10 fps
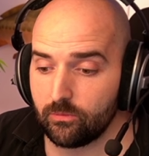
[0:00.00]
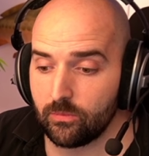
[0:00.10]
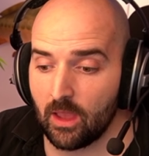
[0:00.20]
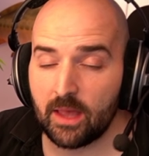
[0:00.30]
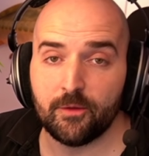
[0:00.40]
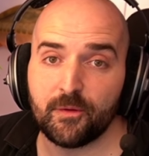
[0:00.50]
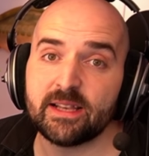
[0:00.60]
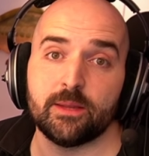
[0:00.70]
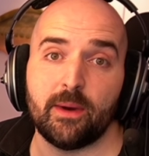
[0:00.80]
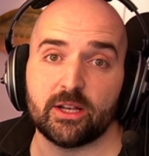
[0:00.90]
And the fact
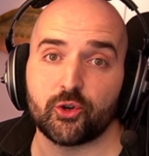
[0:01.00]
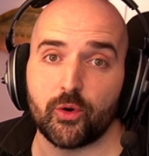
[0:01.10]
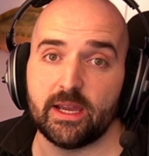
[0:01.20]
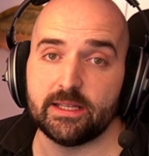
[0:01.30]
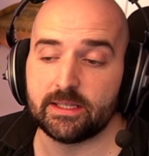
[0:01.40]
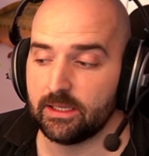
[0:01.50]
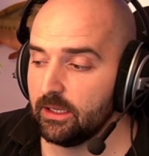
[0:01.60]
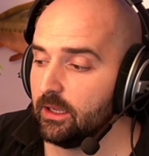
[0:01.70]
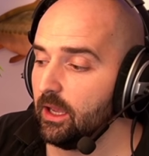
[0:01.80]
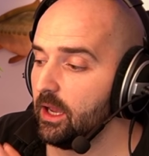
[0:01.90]
of the matter is,
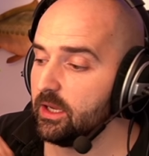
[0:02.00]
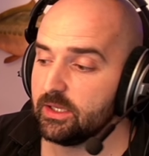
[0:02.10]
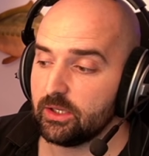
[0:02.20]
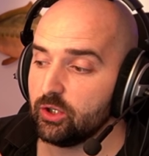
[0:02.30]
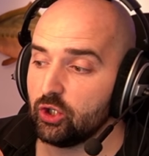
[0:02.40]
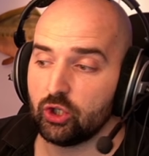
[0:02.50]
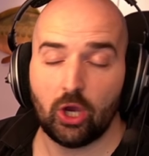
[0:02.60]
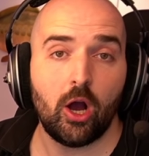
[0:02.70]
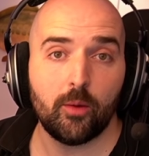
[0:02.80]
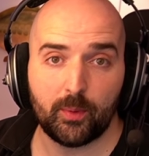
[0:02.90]
as
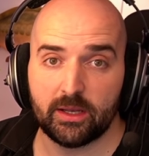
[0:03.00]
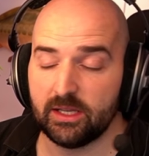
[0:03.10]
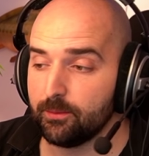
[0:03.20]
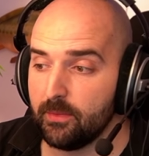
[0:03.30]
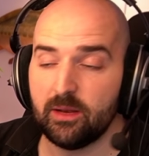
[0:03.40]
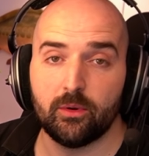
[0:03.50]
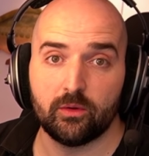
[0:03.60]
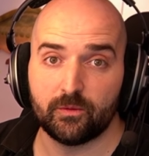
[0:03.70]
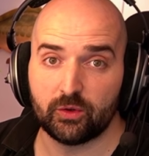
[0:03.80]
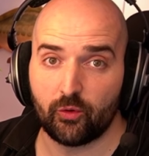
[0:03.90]
sharp and as minimal
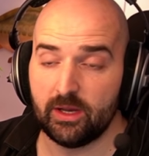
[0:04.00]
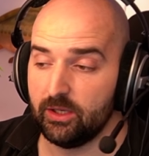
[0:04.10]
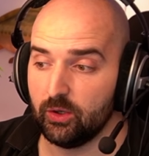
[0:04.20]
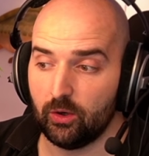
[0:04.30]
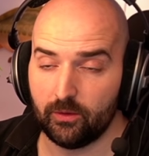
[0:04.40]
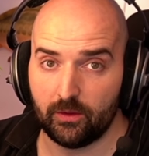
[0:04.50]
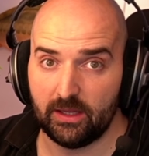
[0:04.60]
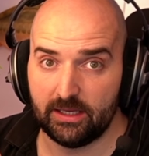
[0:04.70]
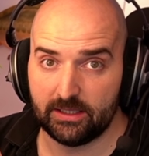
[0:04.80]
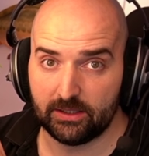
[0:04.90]
of screen door that
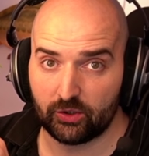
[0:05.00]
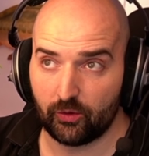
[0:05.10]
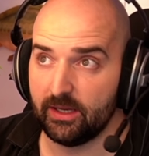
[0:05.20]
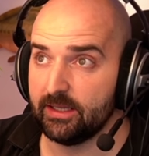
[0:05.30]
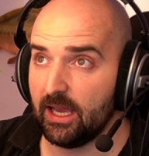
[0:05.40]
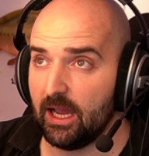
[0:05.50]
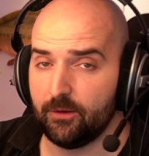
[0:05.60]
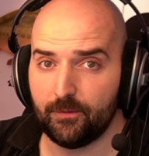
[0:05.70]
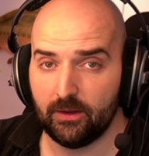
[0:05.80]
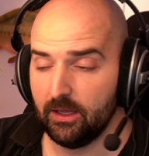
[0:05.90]
these screens
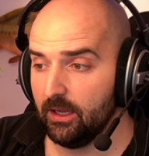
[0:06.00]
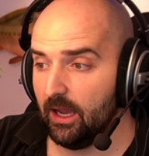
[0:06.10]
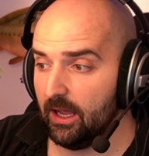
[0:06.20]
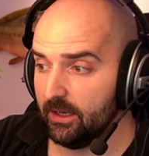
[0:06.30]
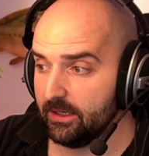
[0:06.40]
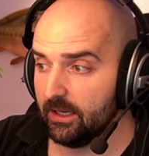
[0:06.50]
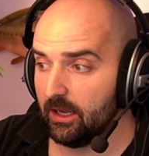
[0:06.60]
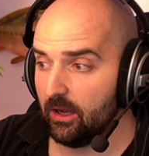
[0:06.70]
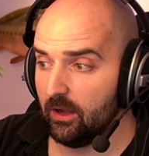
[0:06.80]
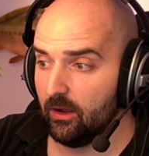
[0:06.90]
have, and
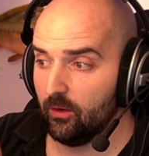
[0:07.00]
on the